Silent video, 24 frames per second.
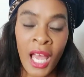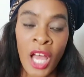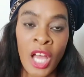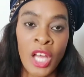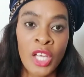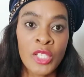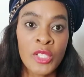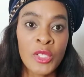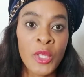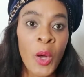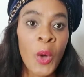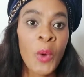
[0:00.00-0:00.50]

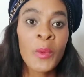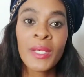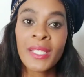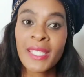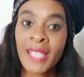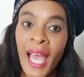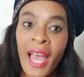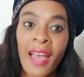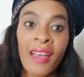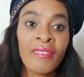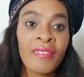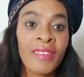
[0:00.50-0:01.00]
So always
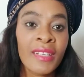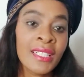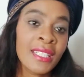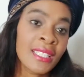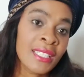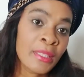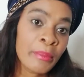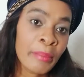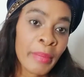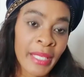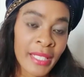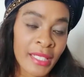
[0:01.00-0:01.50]
have an
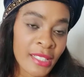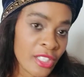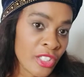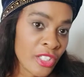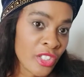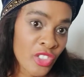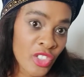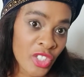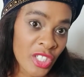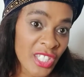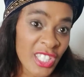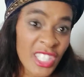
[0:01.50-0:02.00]
independent
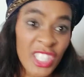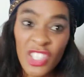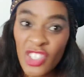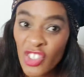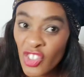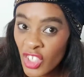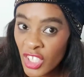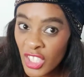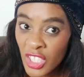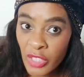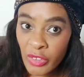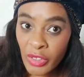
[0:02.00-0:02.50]
trustee. It's
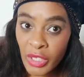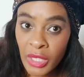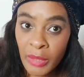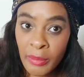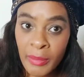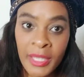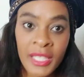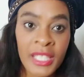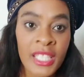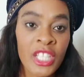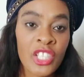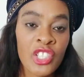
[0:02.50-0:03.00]
just a
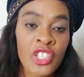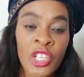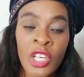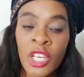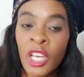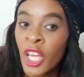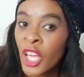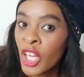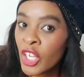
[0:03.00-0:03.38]
recommendation.